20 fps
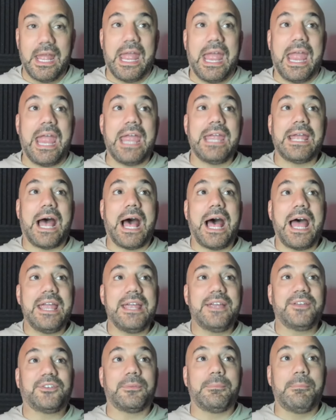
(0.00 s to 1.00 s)

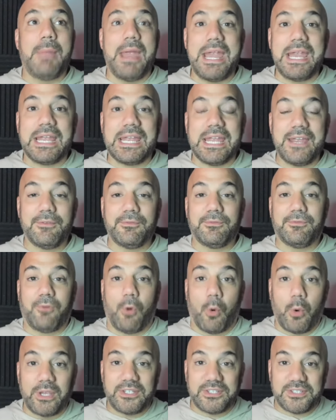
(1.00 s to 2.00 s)
is making
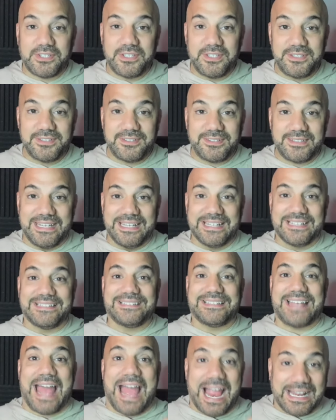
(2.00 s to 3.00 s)
voices
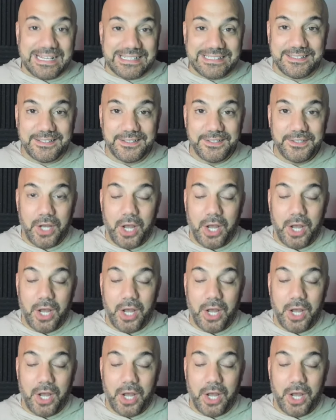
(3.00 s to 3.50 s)
exact